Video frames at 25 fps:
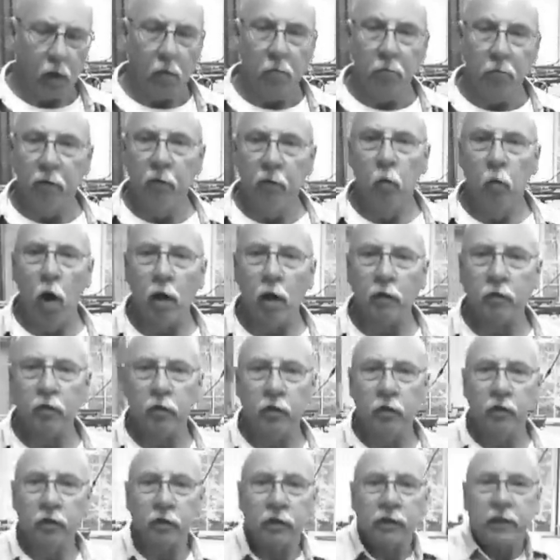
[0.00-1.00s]
Been
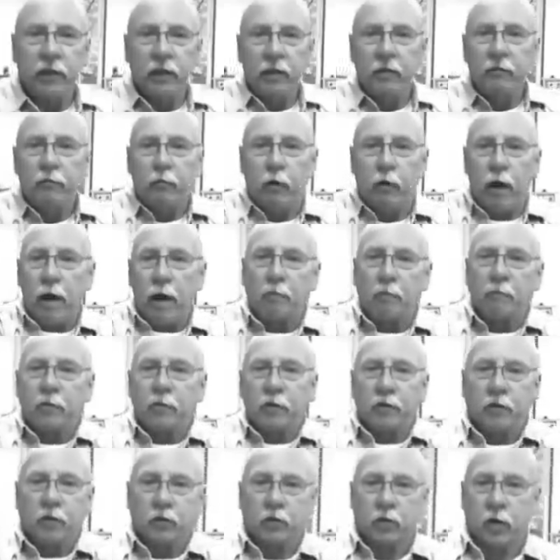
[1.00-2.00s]
watching the Steve
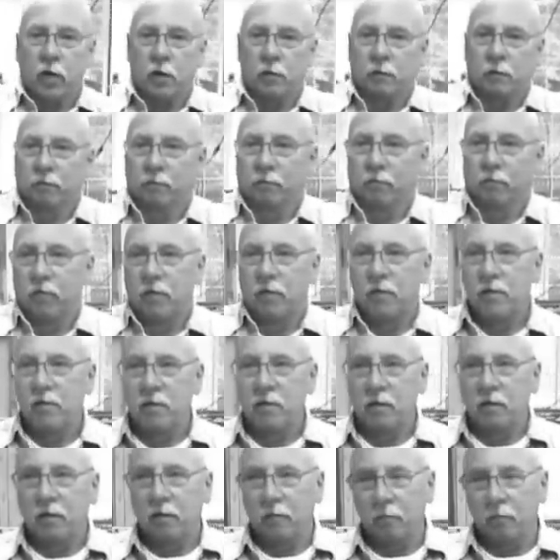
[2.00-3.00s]
Ramsey show,
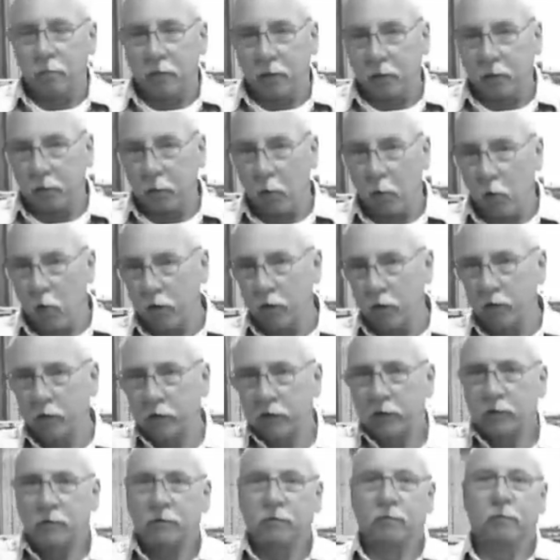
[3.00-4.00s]
Mere
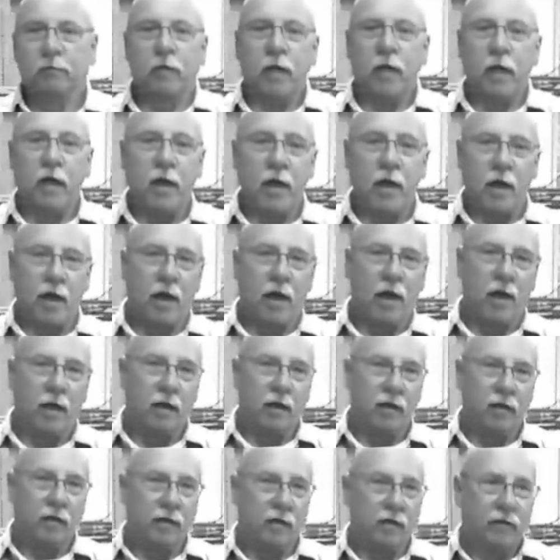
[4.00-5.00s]
Mortals,
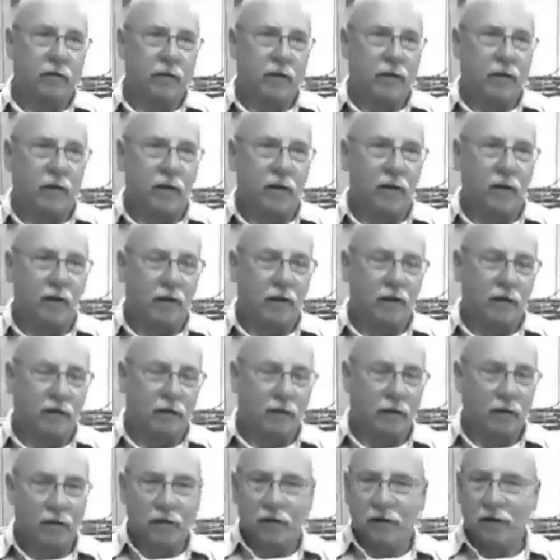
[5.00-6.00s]
and
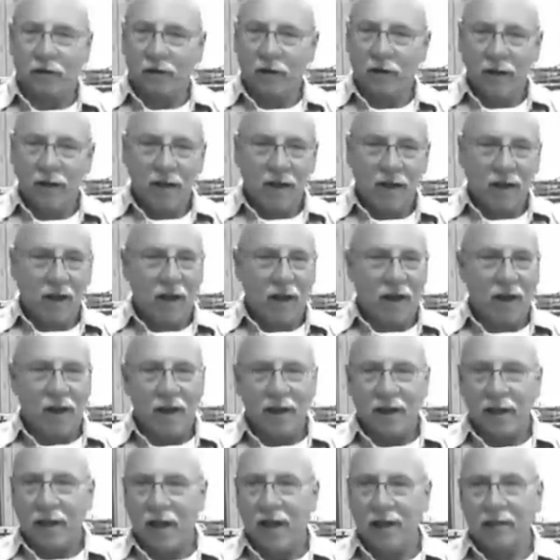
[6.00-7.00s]

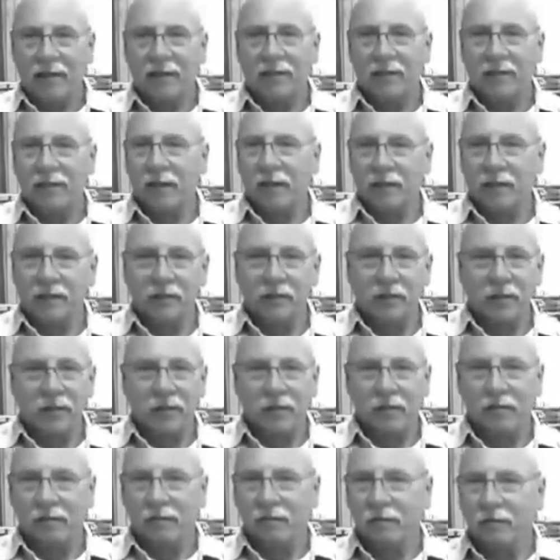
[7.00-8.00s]
I gotta say,
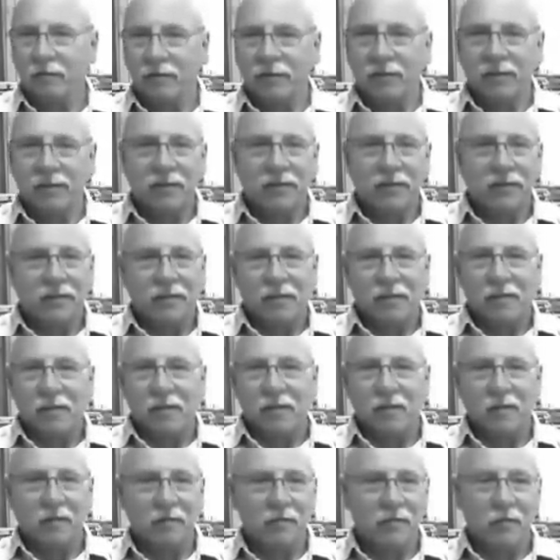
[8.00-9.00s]
Steve,
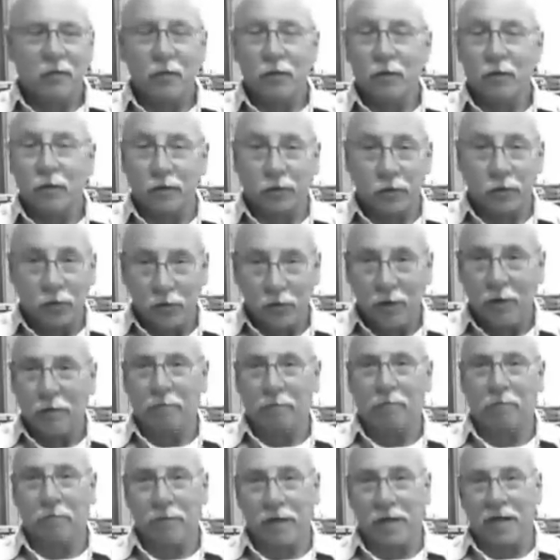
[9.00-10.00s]
you're a
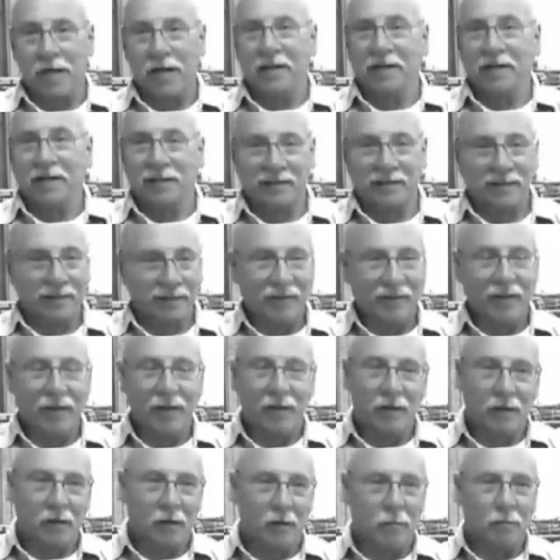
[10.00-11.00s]
trip, man.
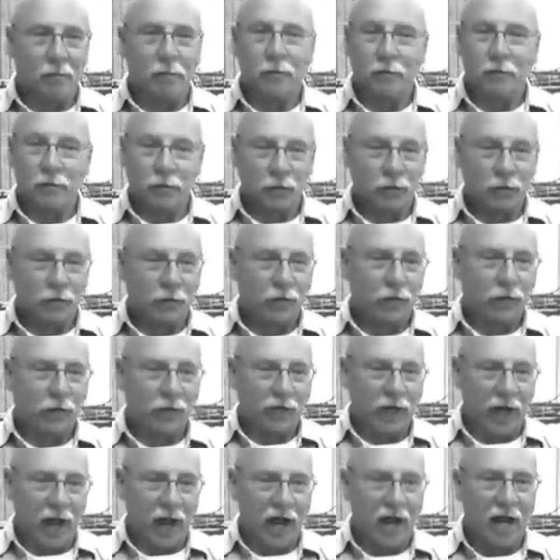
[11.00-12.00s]
But you're a
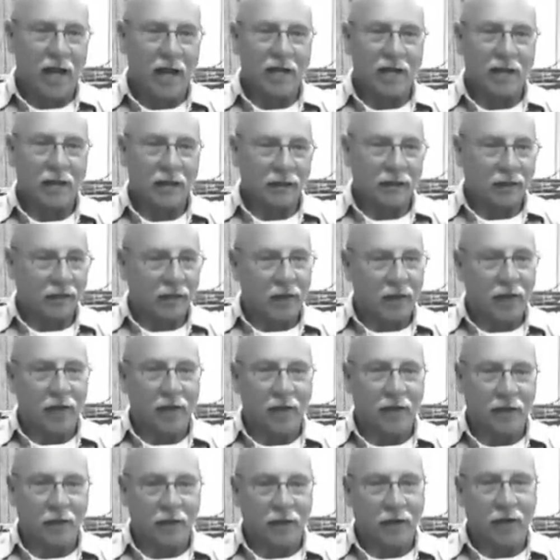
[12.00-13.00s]
good guy,
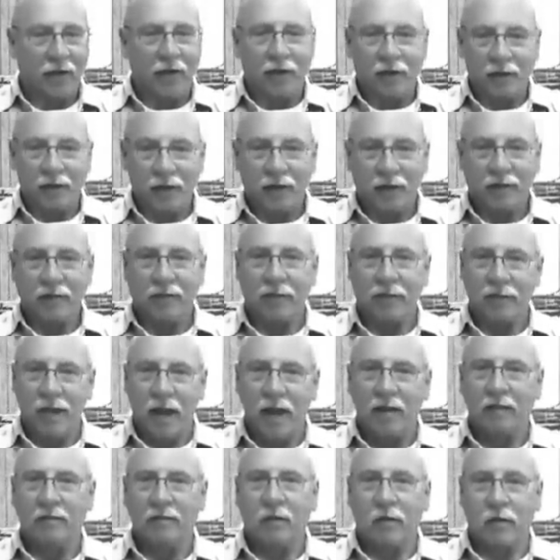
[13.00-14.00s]
and I like the
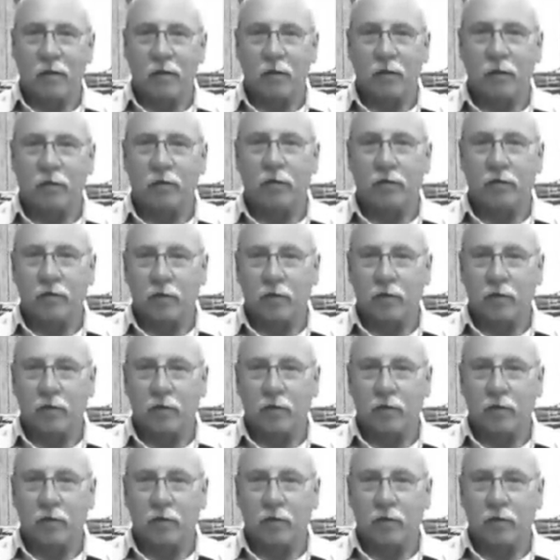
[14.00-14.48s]
down to earth